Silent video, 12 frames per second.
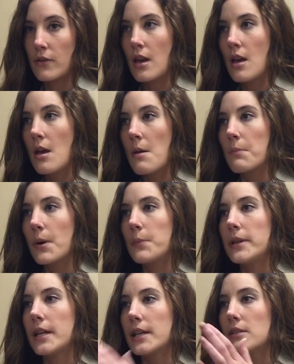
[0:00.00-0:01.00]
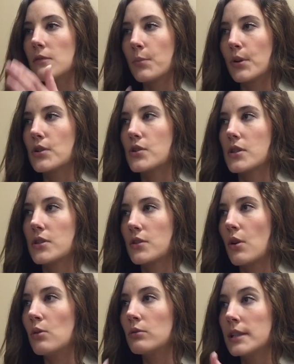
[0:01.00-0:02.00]
but because of Purchased
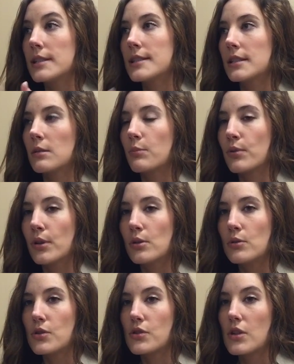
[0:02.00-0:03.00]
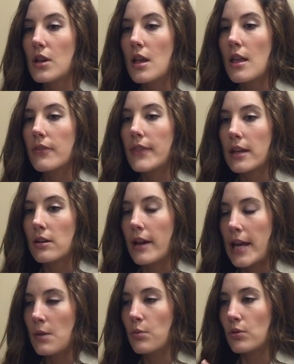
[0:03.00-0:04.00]
holistic approach, they are
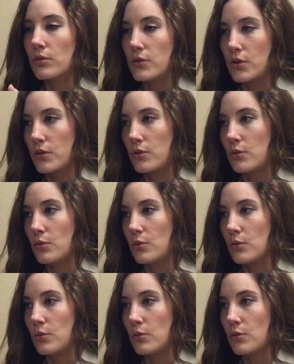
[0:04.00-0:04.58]
able to,